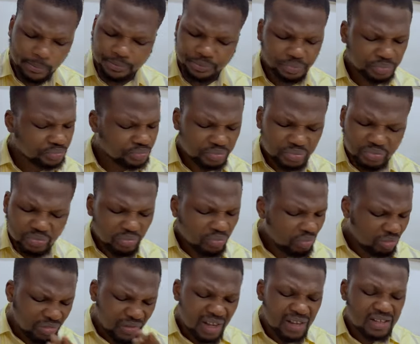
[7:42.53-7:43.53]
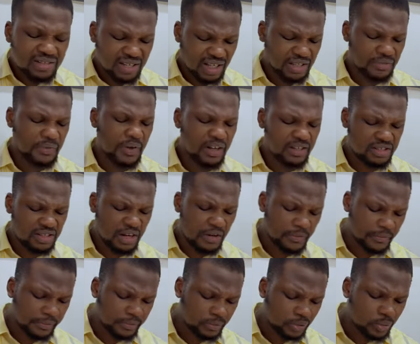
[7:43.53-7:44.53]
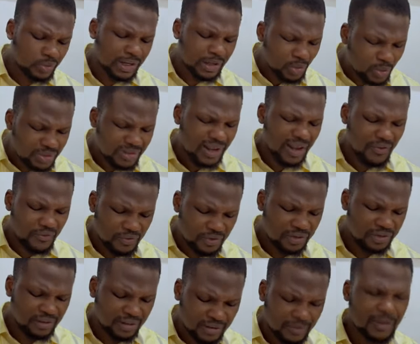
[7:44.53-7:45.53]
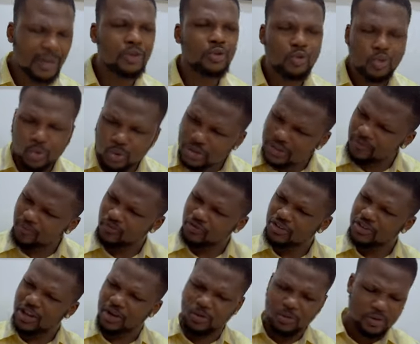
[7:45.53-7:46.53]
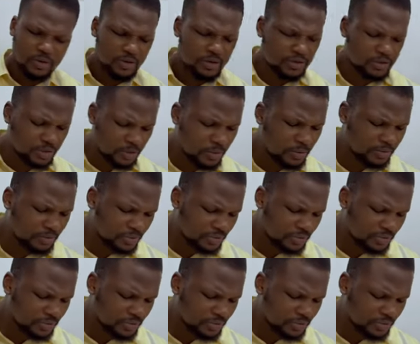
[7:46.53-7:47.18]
Yeah. A certified chef, one mm-hmm. knows everything and knows their onions, you know